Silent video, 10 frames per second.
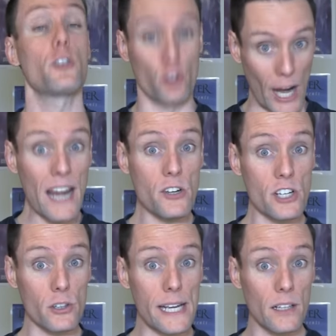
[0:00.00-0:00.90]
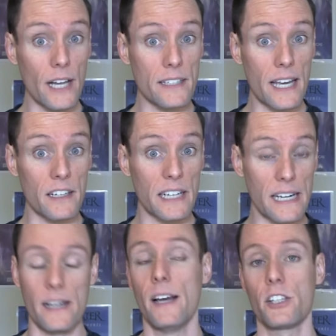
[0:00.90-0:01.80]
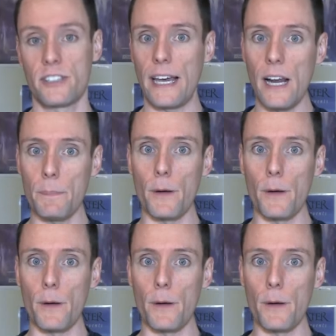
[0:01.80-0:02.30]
change his legal identity, set up